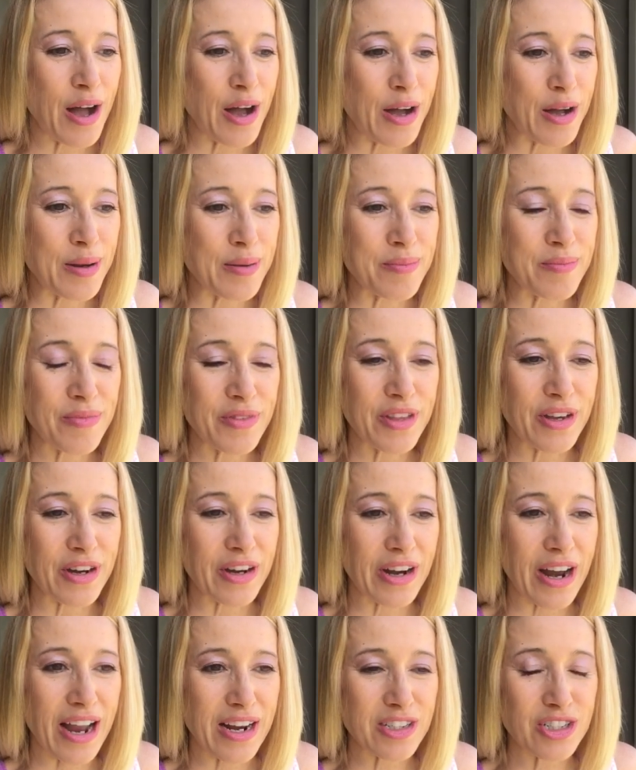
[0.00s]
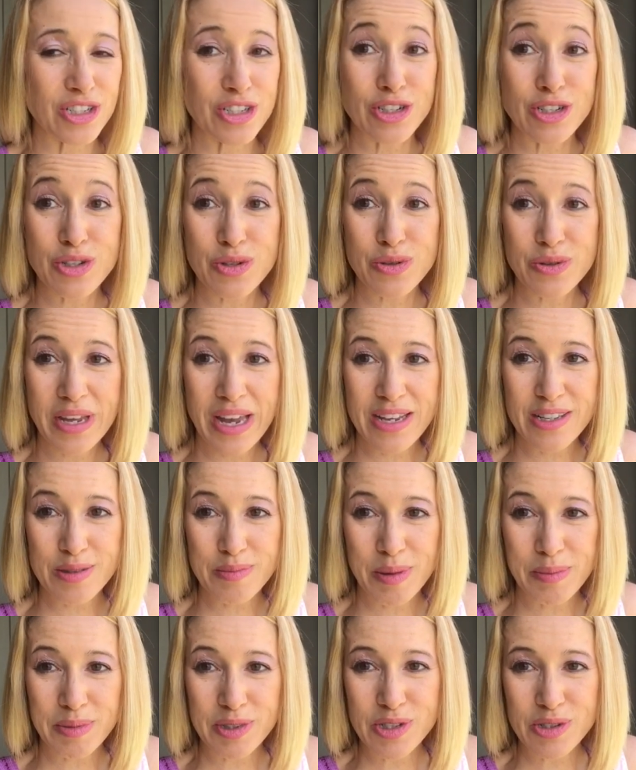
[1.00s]
There are actually 2
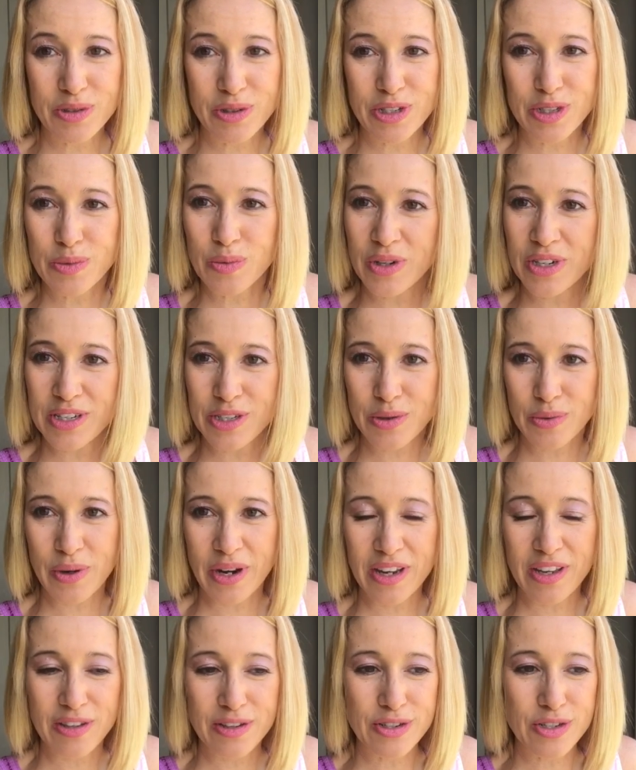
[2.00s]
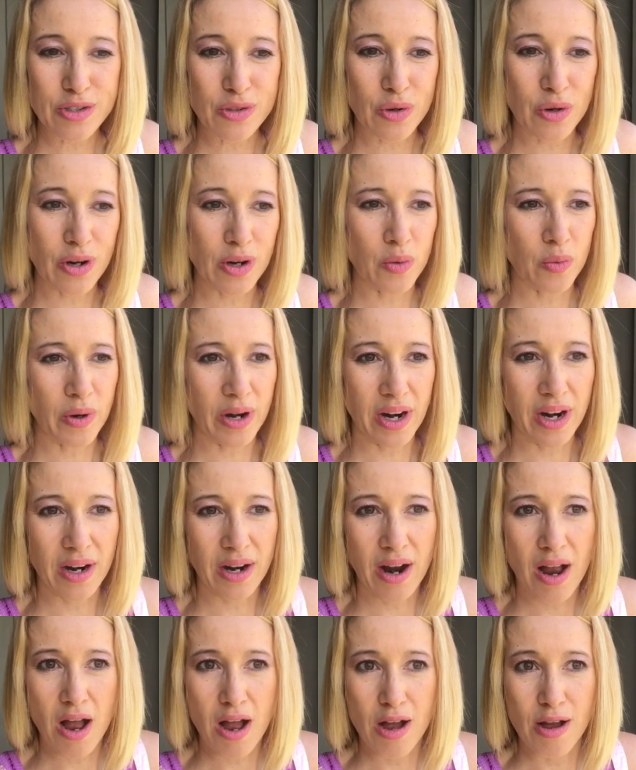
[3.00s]
cast member stores. One is a regular store
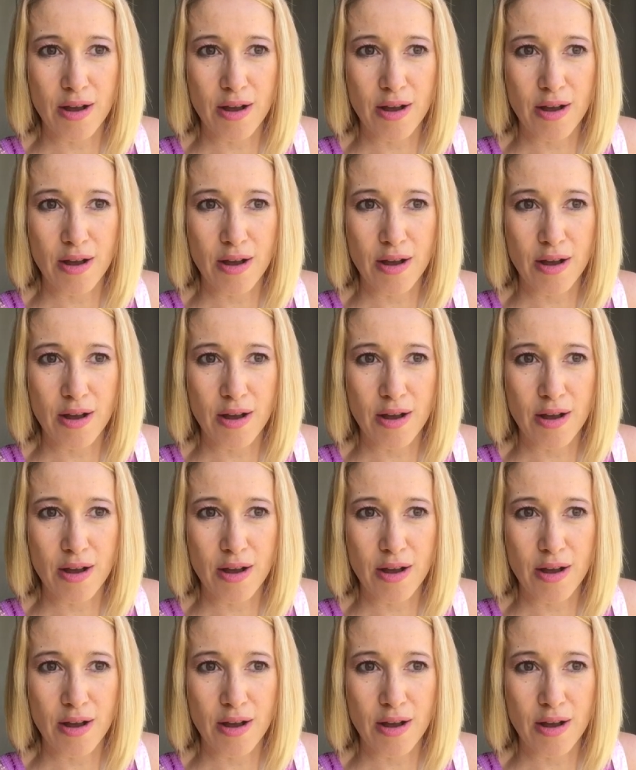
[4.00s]
where